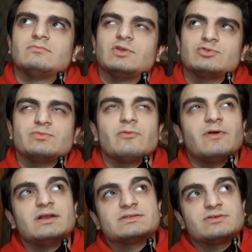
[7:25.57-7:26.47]
it would be a
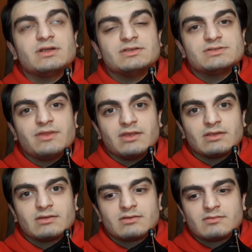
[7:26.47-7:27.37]
very strange
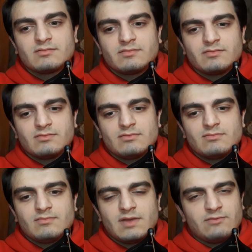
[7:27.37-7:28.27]
thing
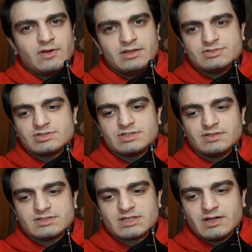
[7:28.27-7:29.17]
and very interesting
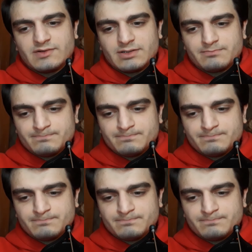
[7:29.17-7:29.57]
discovery.